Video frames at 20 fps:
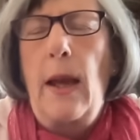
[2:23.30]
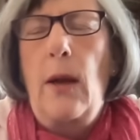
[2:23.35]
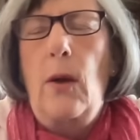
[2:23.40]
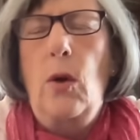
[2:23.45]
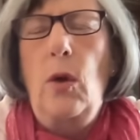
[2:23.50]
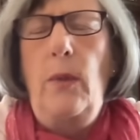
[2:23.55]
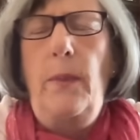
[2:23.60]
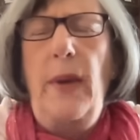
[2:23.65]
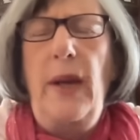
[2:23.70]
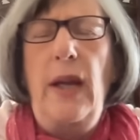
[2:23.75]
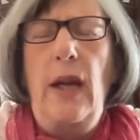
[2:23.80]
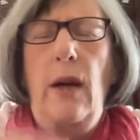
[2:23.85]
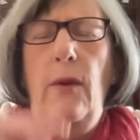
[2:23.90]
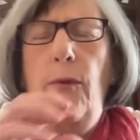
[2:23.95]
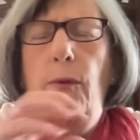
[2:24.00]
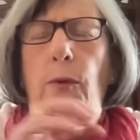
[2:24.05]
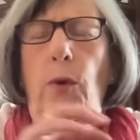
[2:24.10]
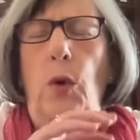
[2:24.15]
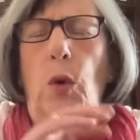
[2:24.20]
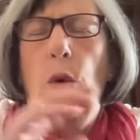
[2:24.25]
Could be a
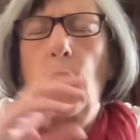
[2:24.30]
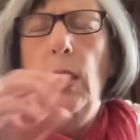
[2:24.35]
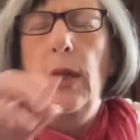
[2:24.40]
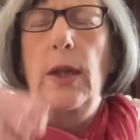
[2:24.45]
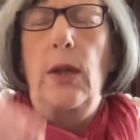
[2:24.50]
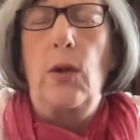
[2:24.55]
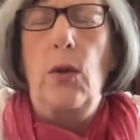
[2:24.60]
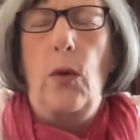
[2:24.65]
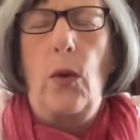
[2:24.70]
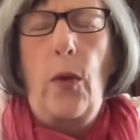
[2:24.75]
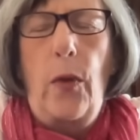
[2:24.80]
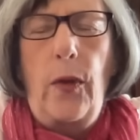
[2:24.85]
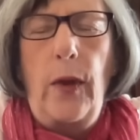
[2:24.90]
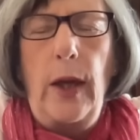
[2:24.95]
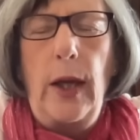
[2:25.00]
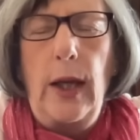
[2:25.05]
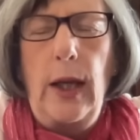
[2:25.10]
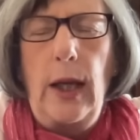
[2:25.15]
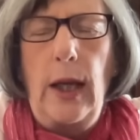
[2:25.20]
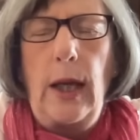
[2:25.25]
fall in your
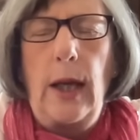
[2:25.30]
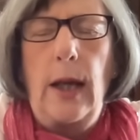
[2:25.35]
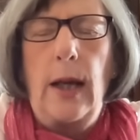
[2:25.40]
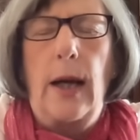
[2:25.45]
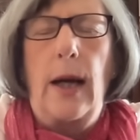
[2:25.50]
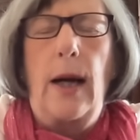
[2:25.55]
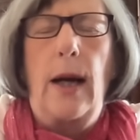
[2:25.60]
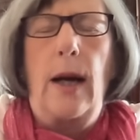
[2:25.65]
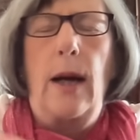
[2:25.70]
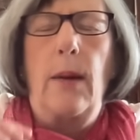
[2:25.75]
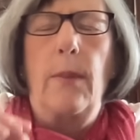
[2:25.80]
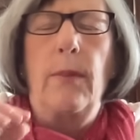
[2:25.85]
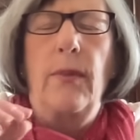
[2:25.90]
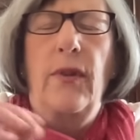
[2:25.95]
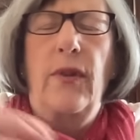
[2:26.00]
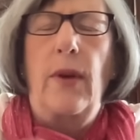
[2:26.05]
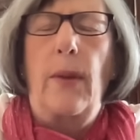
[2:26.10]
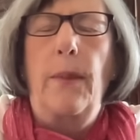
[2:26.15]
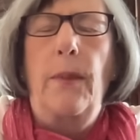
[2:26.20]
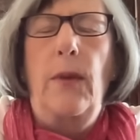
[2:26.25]
thinking, um,
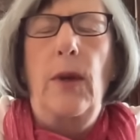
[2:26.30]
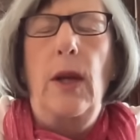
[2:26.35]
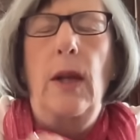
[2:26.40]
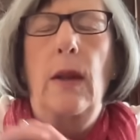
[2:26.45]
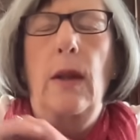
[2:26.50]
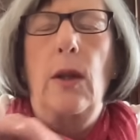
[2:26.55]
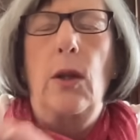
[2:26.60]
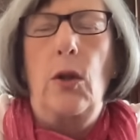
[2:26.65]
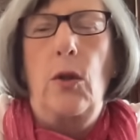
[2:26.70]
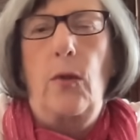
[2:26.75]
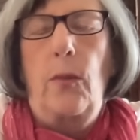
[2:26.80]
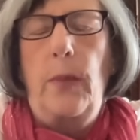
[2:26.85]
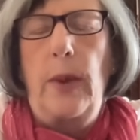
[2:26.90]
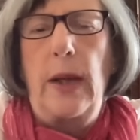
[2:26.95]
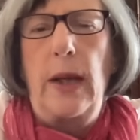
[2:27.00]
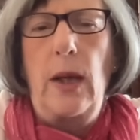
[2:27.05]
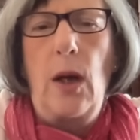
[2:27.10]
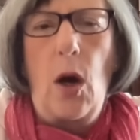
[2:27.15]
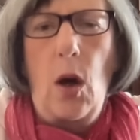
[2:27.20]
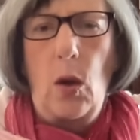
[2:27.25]
something that you've
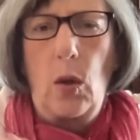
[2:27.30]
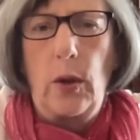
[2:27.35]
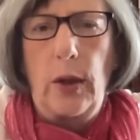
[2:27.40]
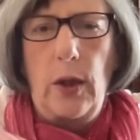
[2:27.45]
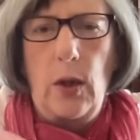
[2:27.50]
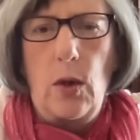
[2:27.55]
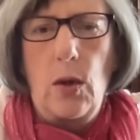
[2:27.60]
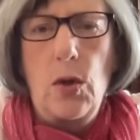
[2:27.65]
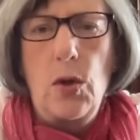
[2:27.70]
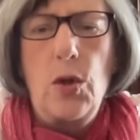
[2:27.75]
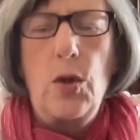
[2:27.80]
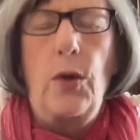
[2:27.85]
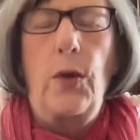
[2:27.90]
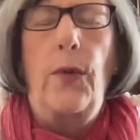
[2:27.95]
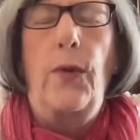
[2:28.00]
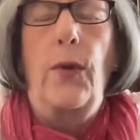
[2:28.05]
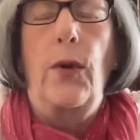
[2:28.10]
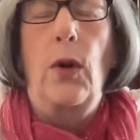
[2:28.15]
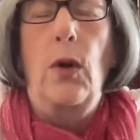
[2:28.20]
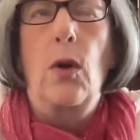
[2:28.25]
been holding on to
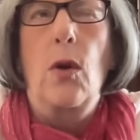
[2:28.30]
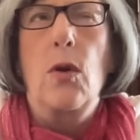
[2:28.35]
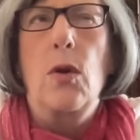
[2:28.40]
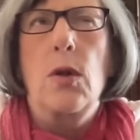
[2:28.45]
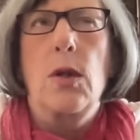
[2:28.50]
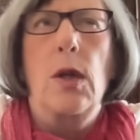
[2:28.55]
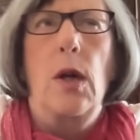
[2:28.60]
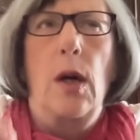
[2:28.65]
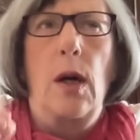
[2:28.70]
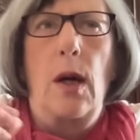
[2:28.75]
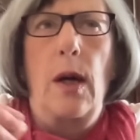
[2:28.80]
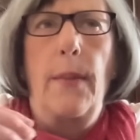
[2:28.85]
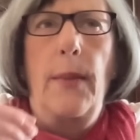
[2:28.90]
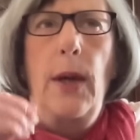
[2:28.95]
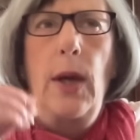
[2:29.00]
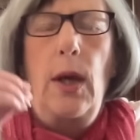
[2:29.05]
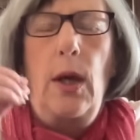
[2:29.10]
for a long time